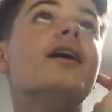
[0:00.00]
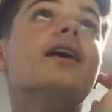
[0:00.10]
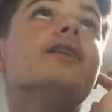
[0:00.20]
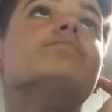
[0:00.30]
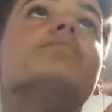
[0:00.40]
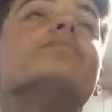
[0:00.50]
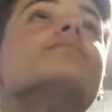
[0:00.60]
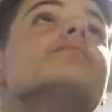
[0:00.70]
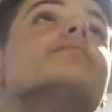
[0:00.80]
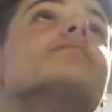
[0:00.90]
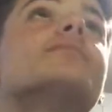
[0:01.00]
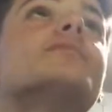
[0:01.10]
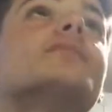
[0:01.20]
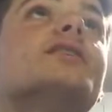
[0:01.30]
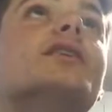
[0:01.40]

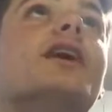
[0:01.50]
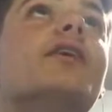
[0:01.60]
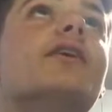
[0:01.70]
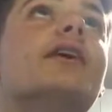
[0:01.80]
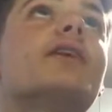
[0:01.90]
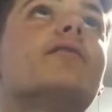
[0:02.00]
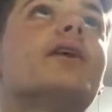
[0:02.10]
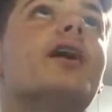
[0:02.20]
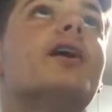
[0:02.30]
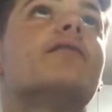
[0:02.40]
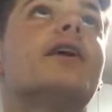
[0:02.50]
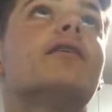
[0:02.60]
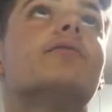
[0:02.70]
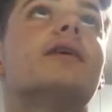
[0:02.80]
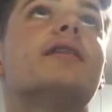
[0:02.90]
Here come Cardiff
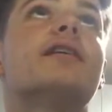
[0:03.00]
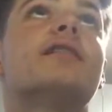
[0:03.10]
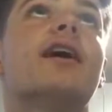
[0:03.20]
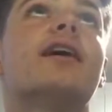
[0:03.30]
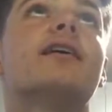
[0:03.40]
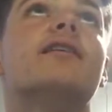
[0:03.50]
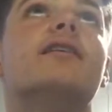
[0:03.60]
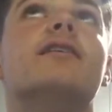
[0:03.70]
now with Mendes Lang.